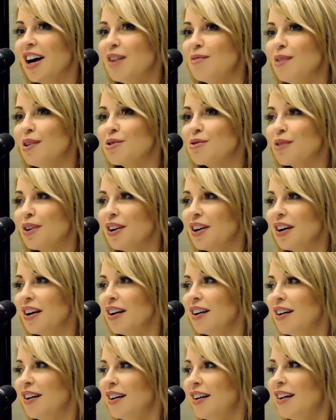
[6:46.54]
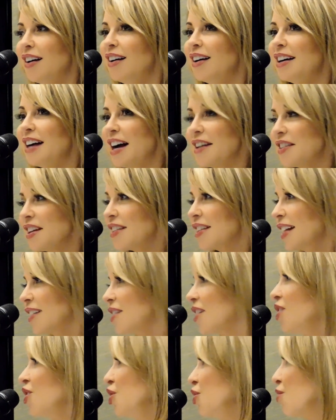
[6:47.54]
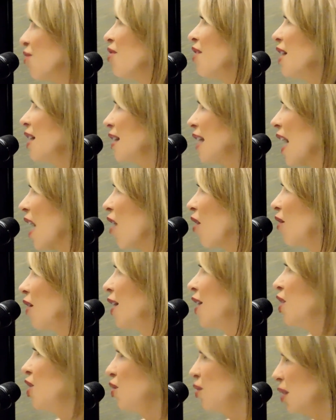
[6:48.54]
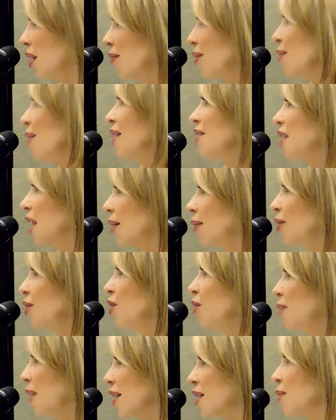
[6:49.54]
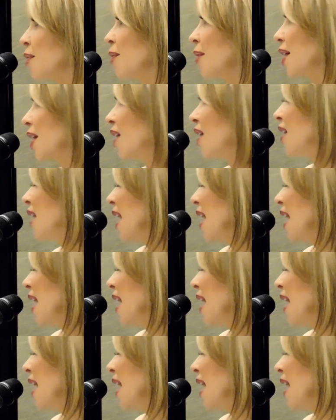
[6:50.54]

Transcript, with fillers: on my Twitter? I think that's a new thing now. Like, you come to my table, you best be ready to